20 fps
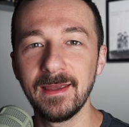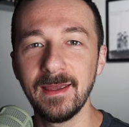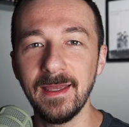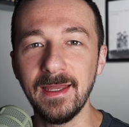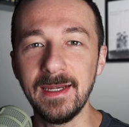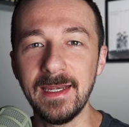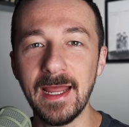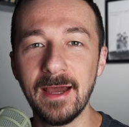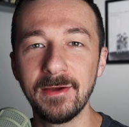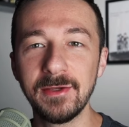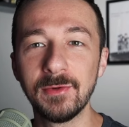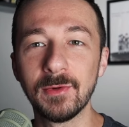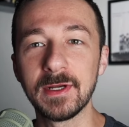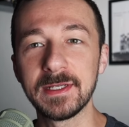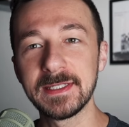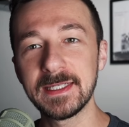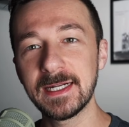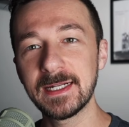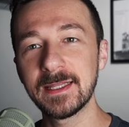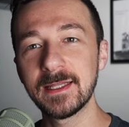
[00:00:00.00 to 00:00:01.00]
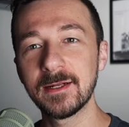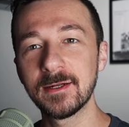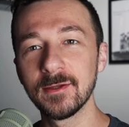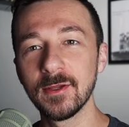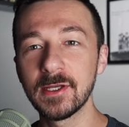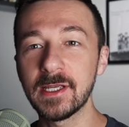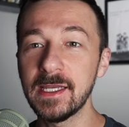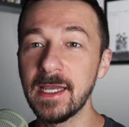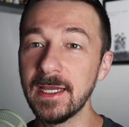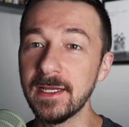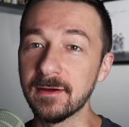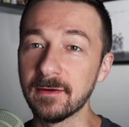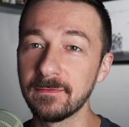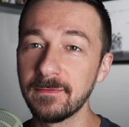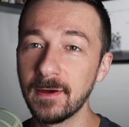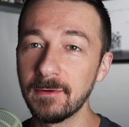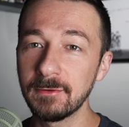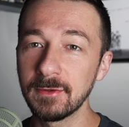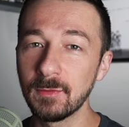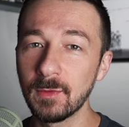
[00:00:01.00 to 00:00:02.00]
and now you are sitting there looking at your
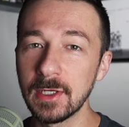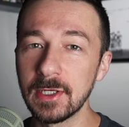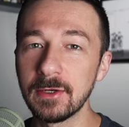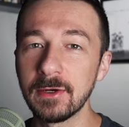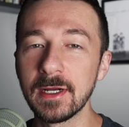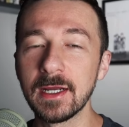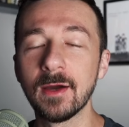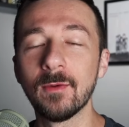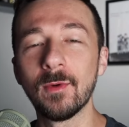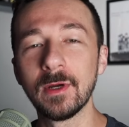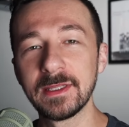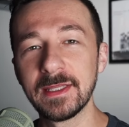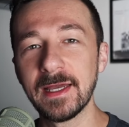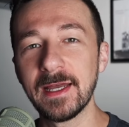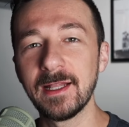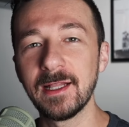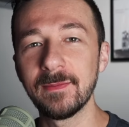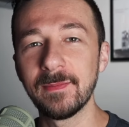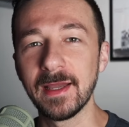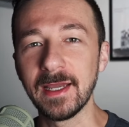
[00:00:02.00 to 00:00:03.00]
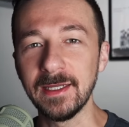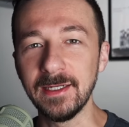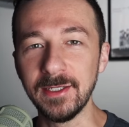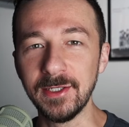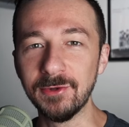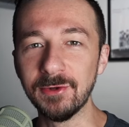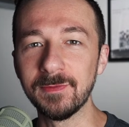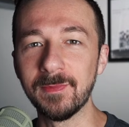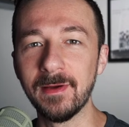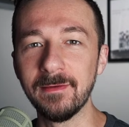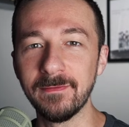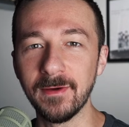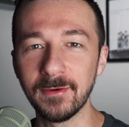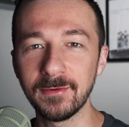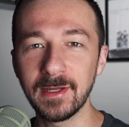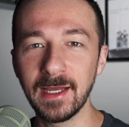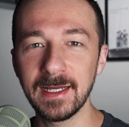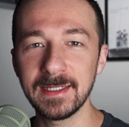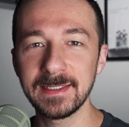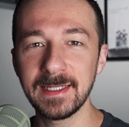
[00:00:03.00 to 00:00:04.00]
phone wondering what the hell am I going to do with my
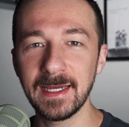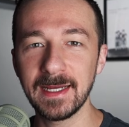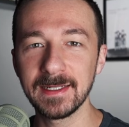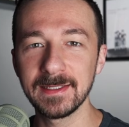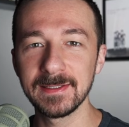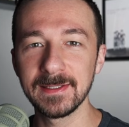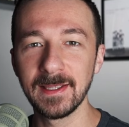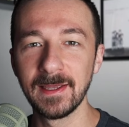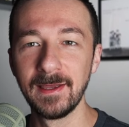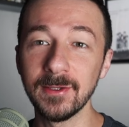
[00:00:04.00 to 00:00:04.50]
phone contacts?